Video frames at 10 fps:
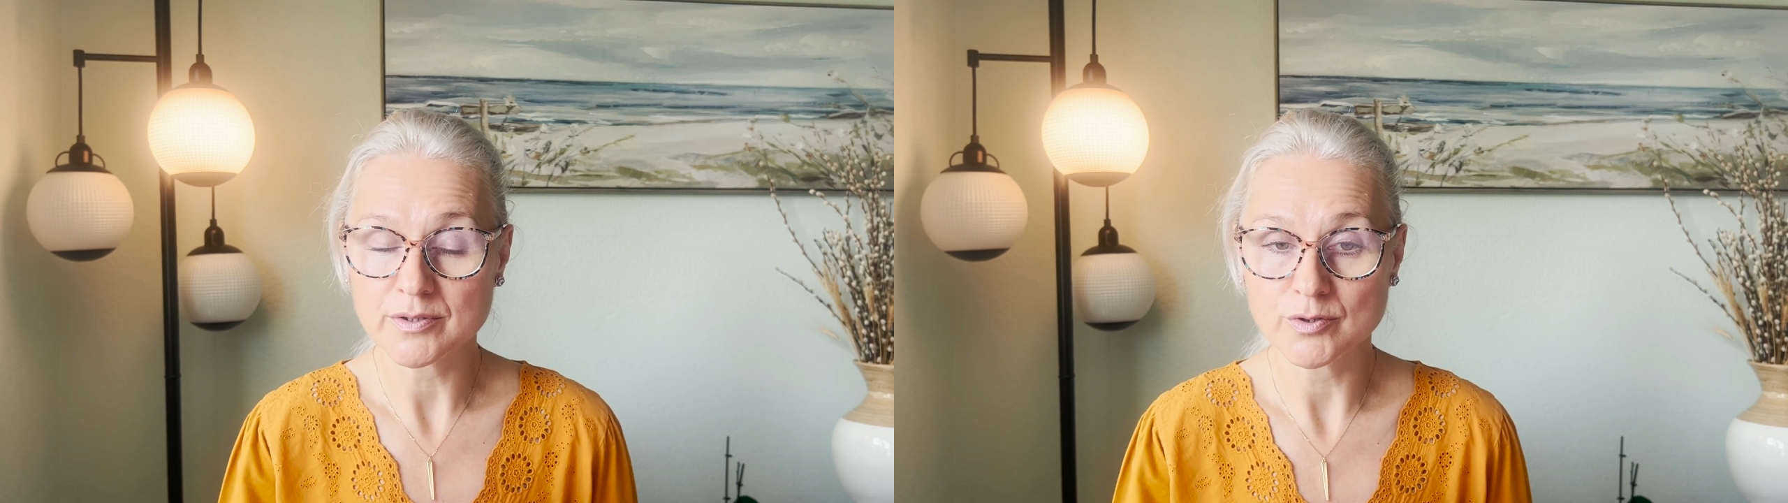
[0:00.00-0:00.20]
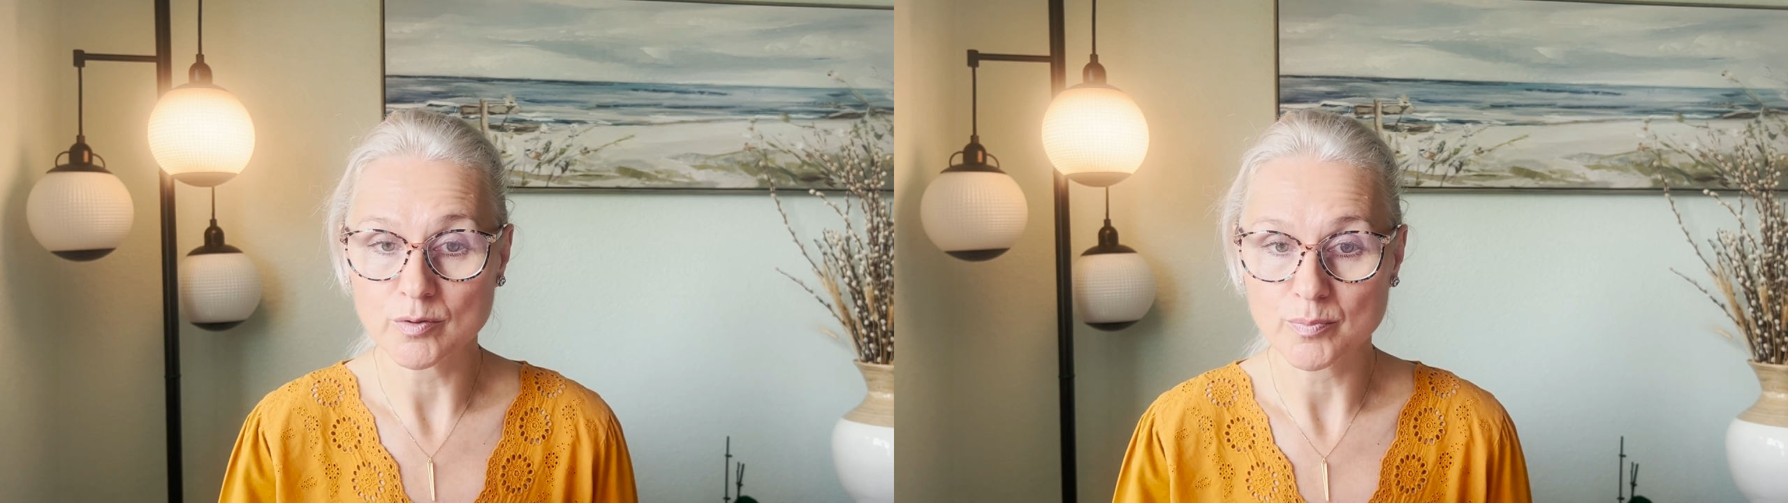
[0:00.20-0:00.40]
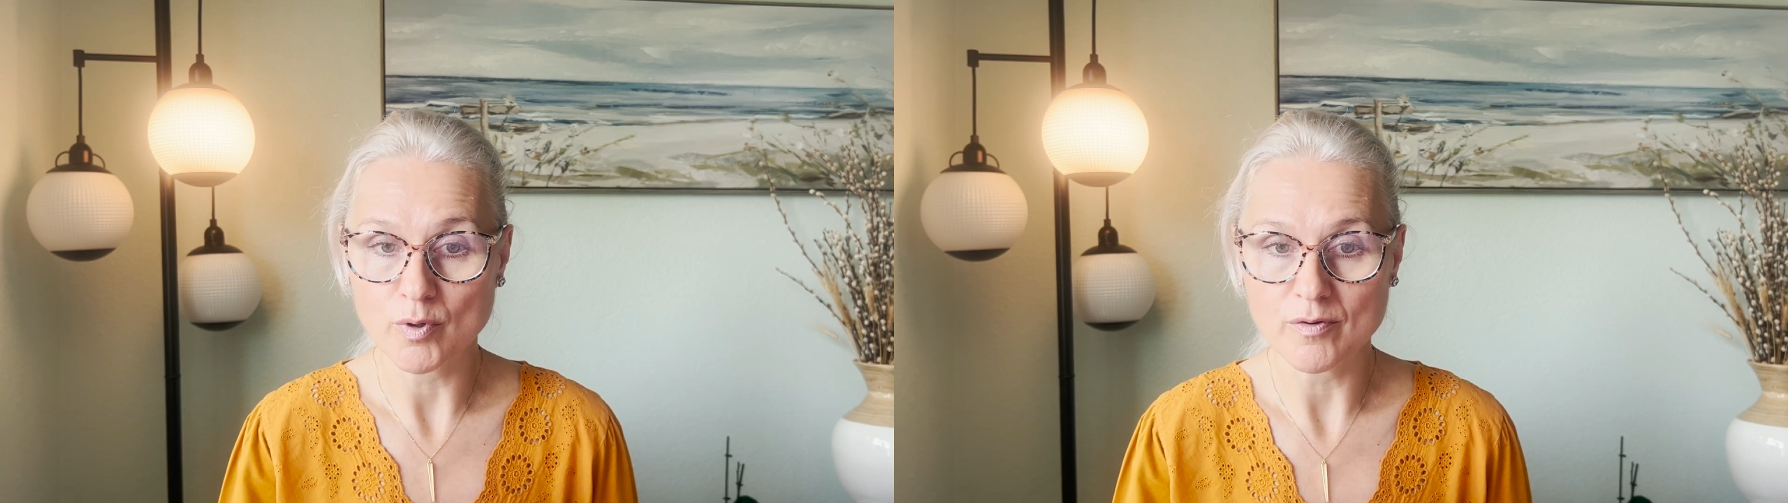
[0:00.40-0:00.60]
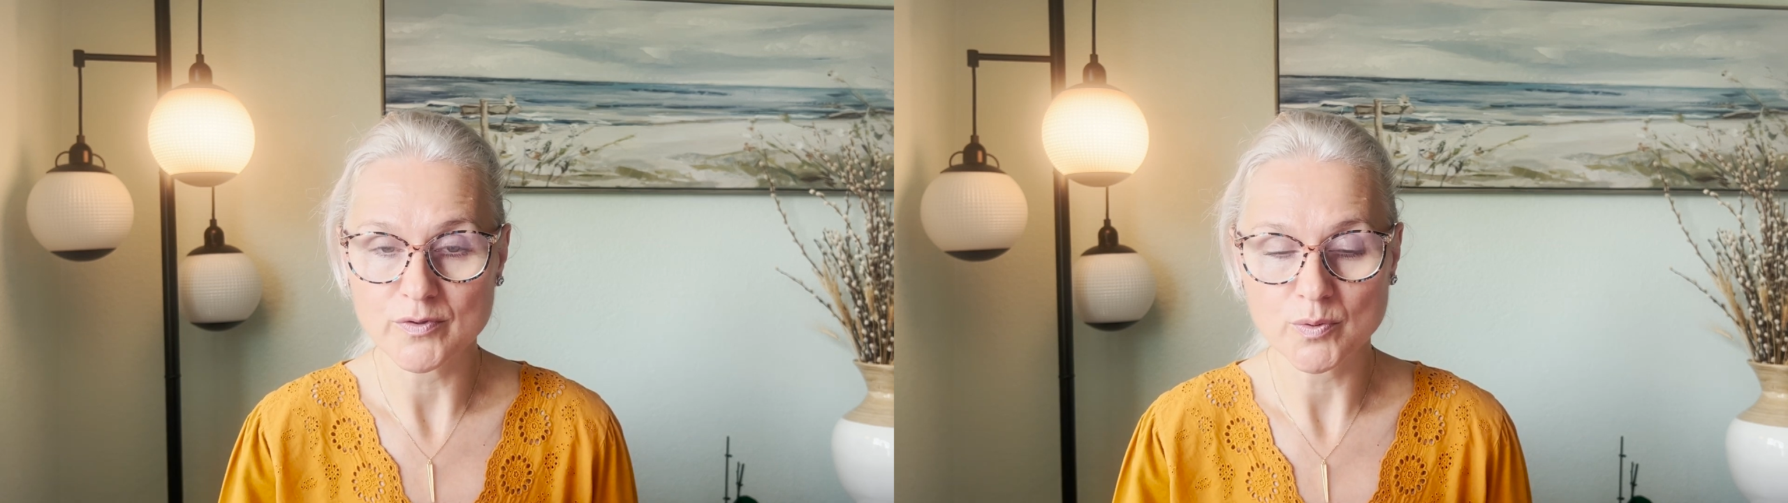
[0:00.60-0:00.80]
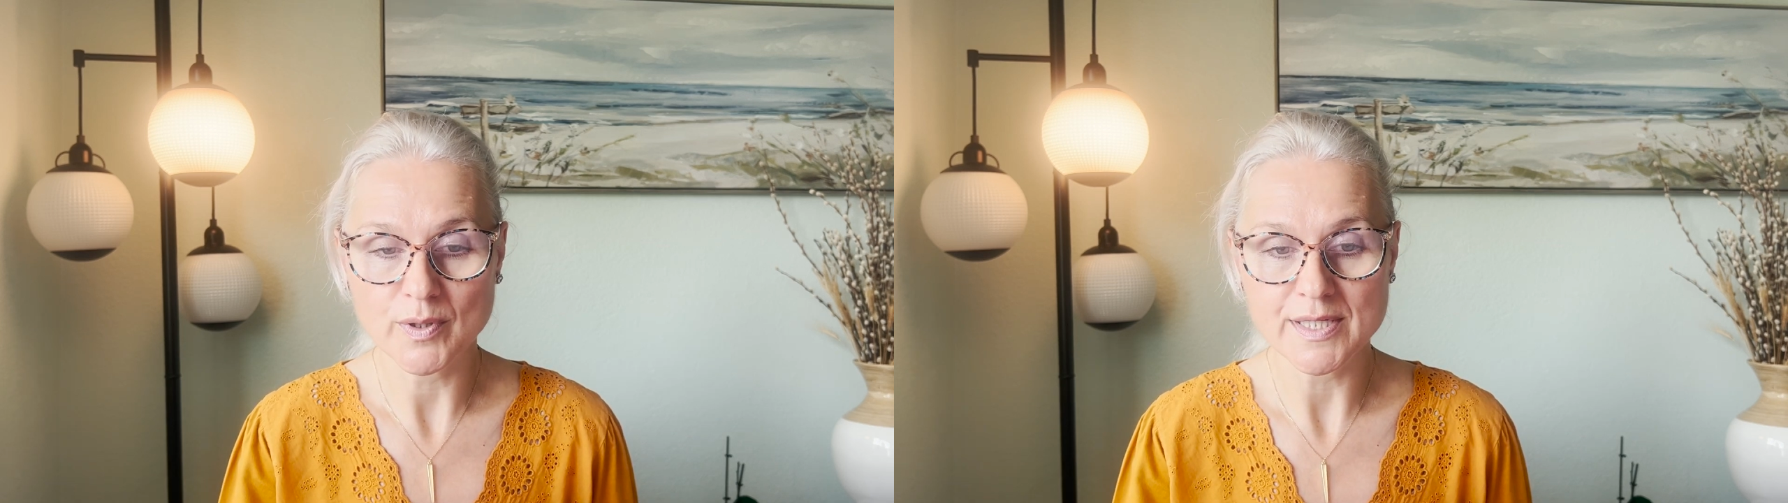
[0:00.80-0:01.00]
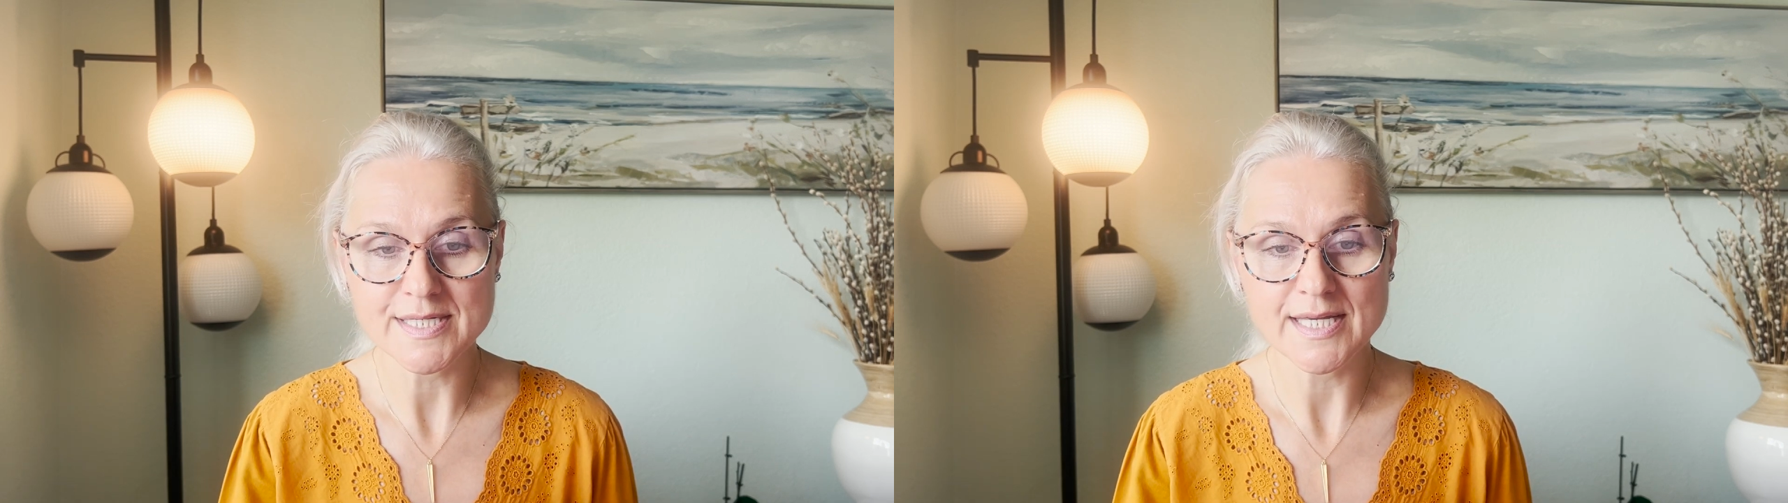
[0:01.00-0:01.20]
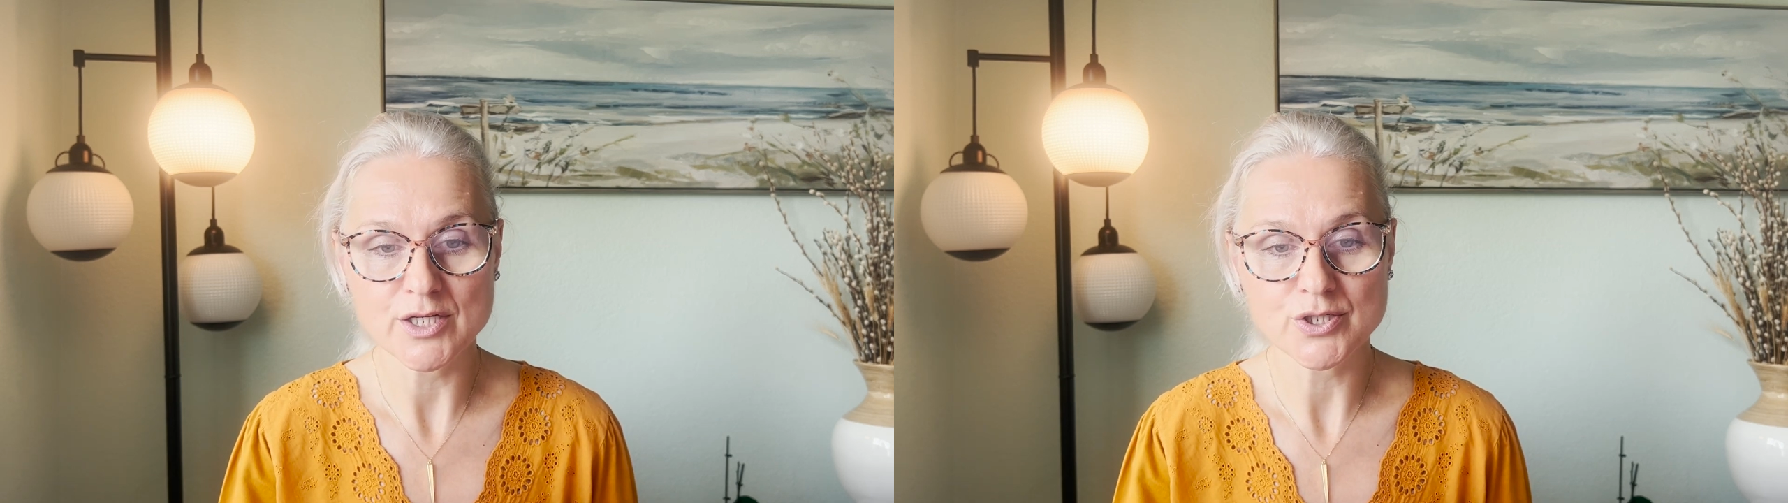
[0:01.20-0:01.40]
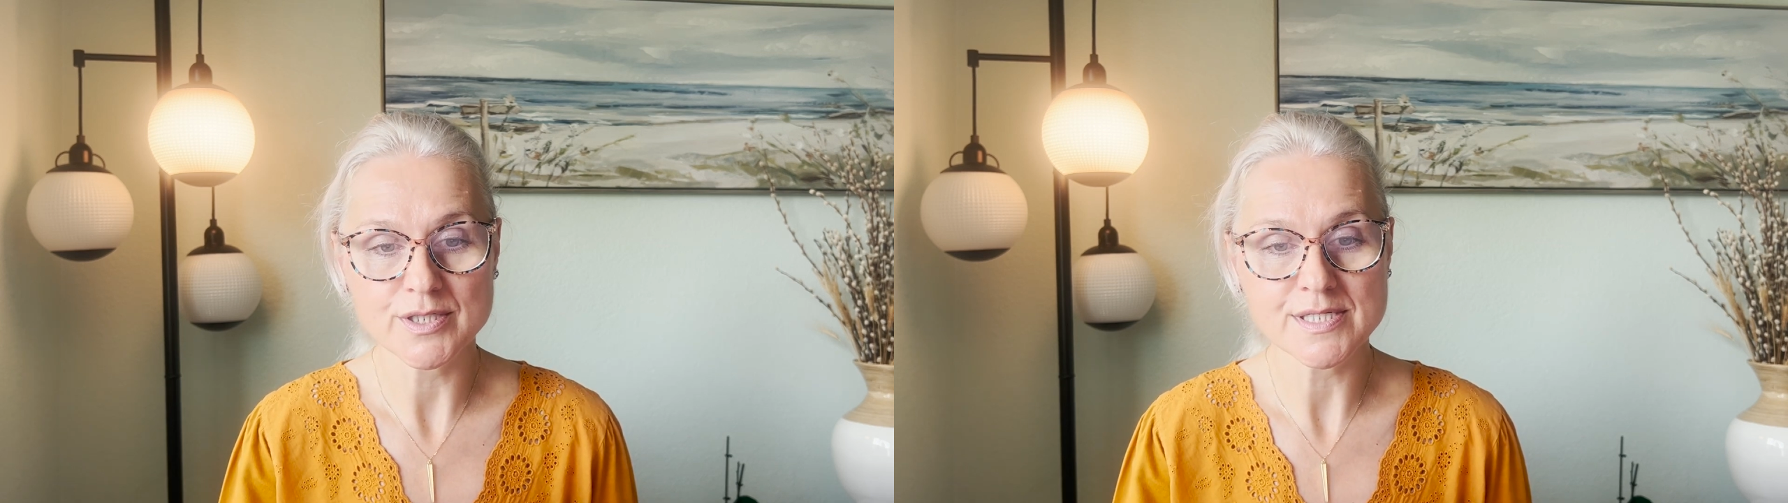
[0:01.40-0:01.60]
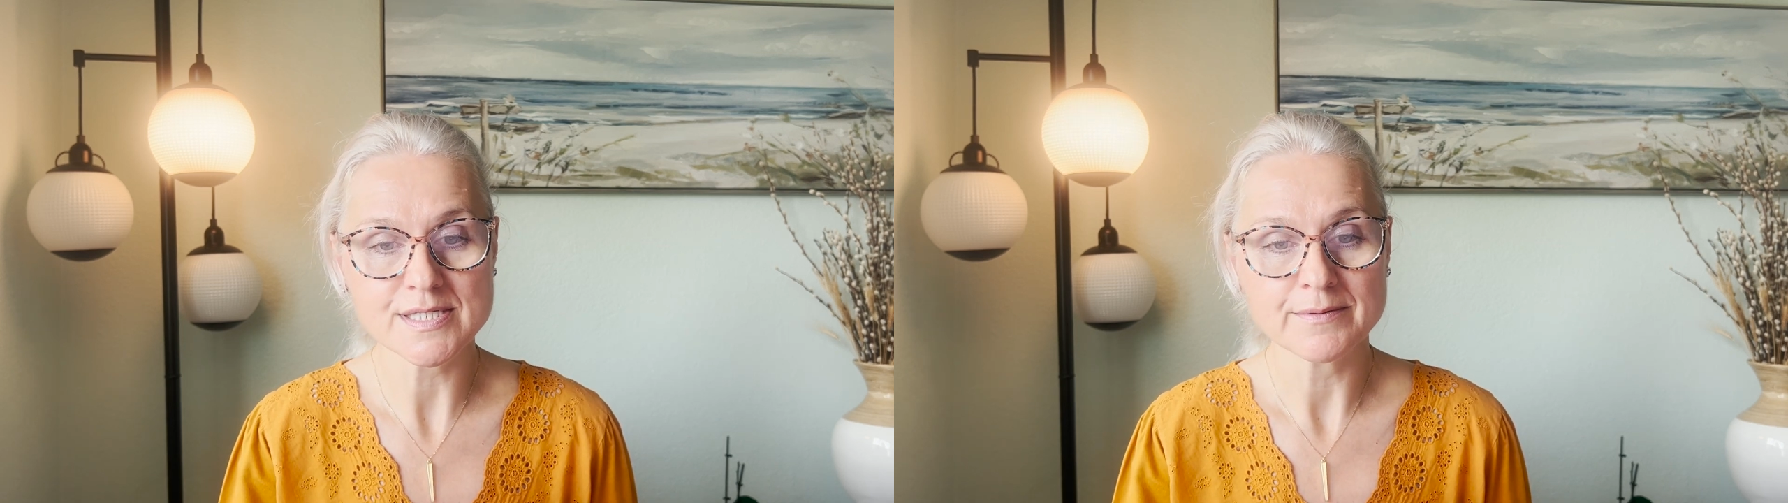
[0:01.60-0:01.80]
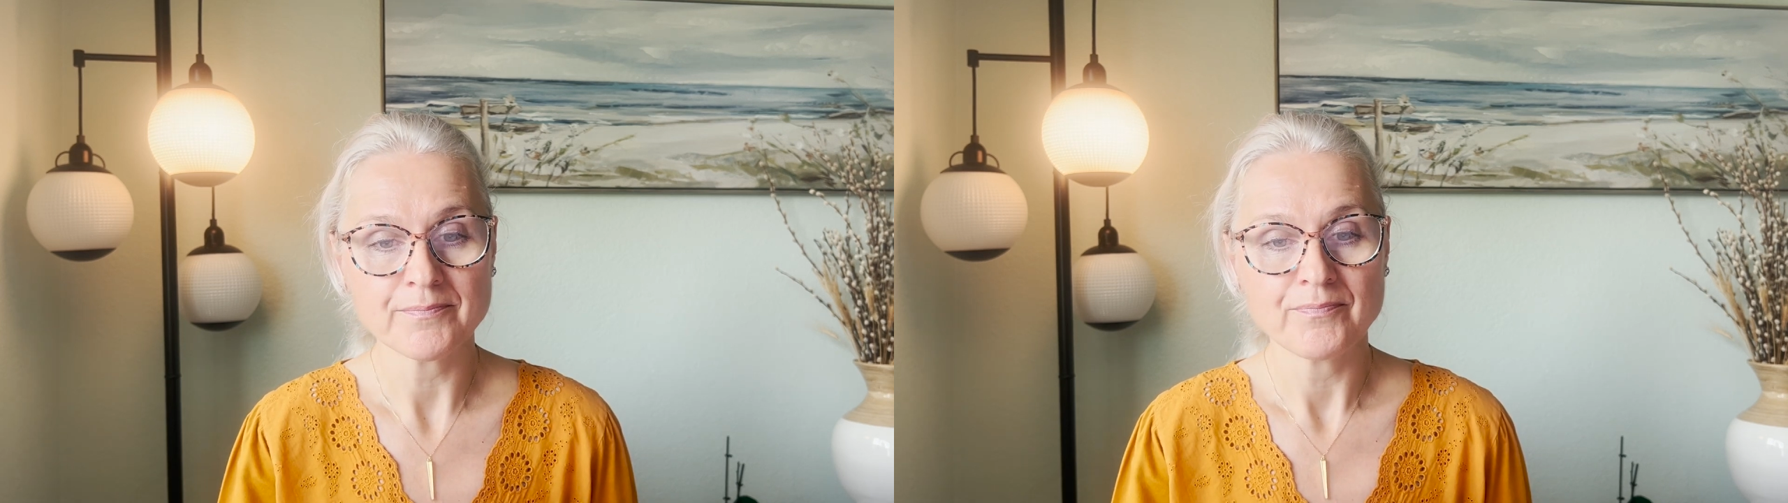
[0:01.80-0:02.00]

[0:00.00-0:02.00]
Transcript: nonprofit organizations,